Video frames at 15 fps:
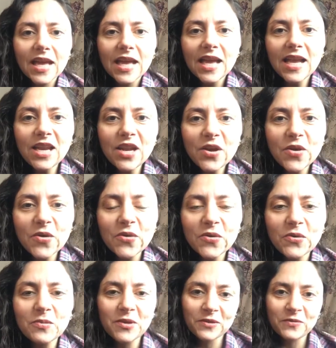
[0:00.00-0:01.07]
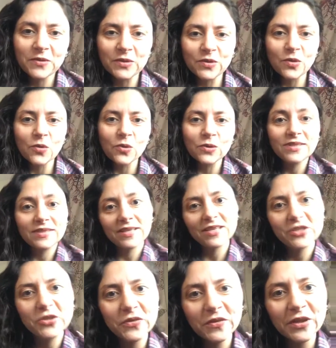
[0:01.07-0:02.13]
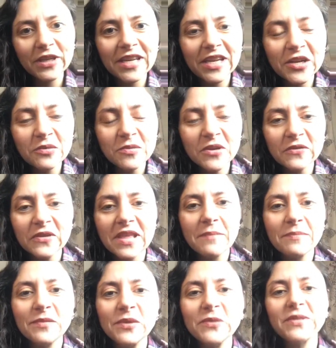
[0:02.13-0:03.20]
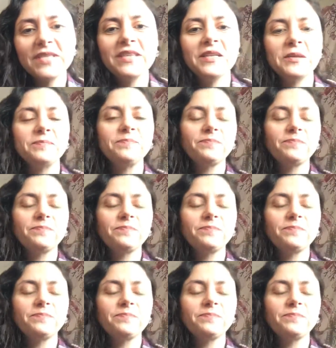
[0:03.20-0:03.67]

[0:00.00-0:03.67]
Hello, beautiful souls. Not sure if you could hear me over that music.